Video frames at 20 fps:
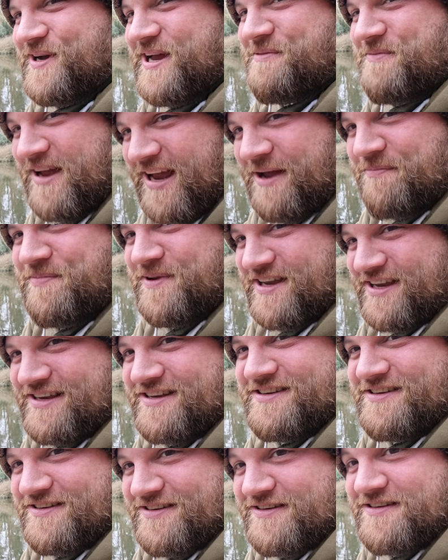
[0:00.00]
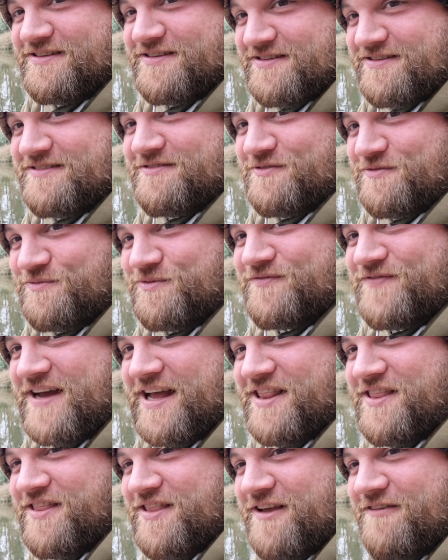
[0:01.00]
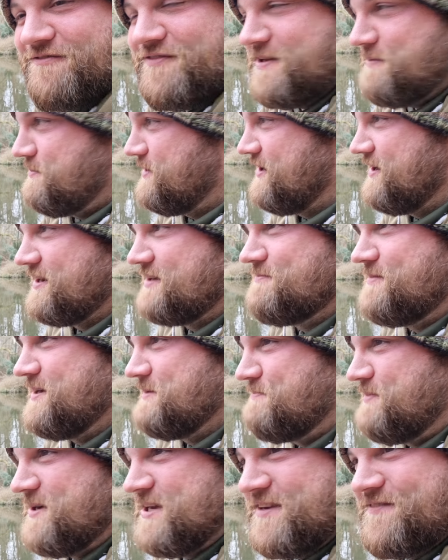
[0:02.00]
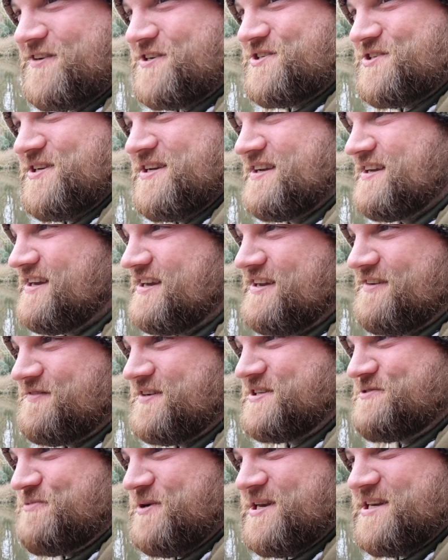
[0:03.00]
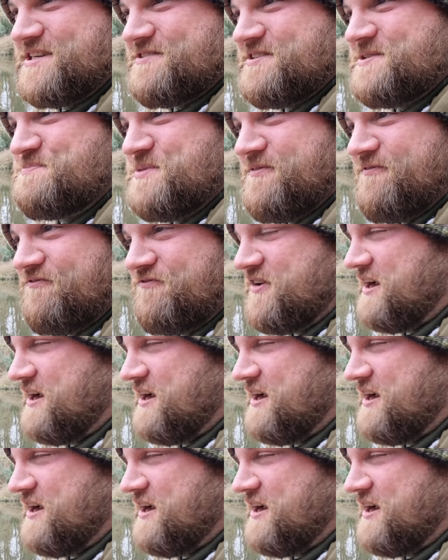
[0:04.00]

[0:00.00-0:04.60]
I am happy with that lovely pike. My pike fishing this winter has been